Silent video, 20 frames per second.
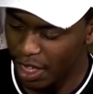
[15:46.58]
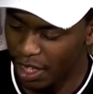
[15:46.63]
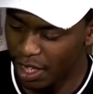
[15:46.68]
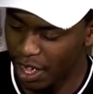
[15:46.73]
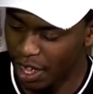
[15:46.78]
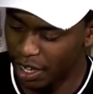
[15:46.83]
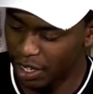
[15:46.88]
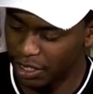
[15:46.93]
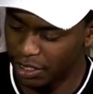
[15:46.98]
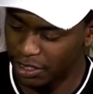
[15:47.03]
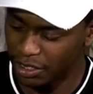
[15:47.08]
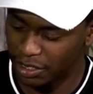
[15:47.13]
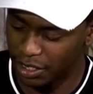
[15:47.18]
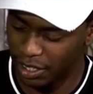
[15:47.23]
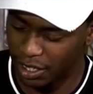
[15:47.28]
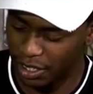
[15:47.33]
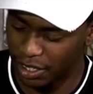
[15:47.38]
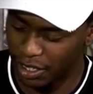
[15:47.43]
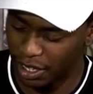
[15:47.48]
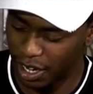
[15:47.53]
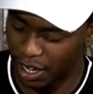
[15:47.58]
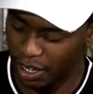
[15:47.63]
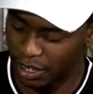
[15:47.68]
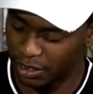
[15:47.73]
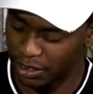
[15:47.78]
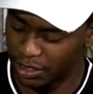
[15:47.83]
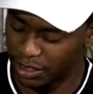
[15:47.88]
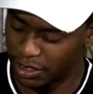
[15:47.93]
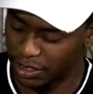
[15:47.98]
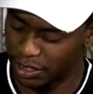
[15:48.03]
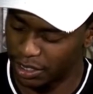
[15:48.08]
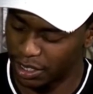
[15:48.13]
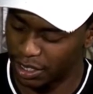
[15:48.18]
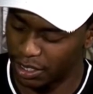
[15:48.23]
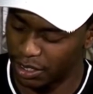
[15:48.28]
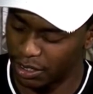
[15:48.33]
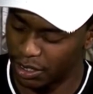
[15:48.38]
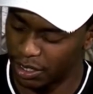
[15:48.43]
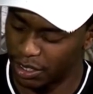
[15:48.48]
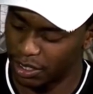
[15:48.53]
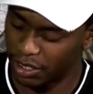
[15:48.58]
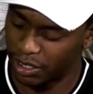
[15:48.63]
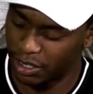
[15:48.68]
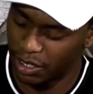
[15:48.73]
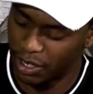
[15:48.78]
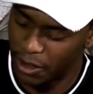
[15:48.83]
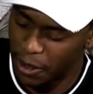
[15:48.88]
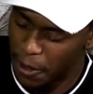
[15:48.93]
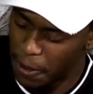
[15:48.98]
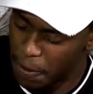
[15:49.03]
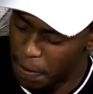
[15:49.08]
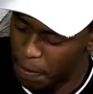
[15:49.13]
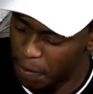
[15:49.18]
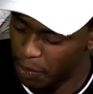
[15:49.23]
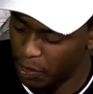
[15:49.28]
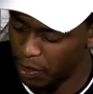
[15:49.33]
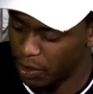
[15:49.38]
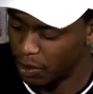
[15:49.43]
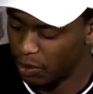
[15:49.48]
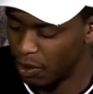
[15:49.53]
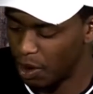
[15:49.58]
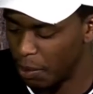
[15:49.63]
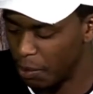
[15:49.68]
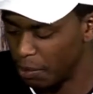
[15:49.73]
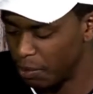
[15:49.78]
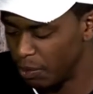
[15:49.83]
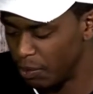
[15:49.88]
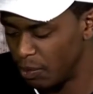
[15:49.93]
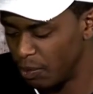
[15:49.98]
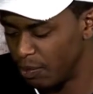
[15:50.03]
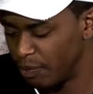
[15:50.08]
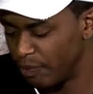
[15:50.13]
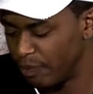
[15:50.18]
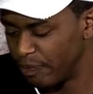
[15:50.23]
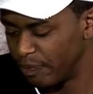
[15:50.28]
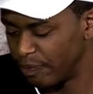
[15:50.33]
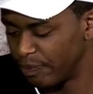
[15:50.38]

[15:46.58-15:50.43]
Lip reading: Yeah, I was just rapping,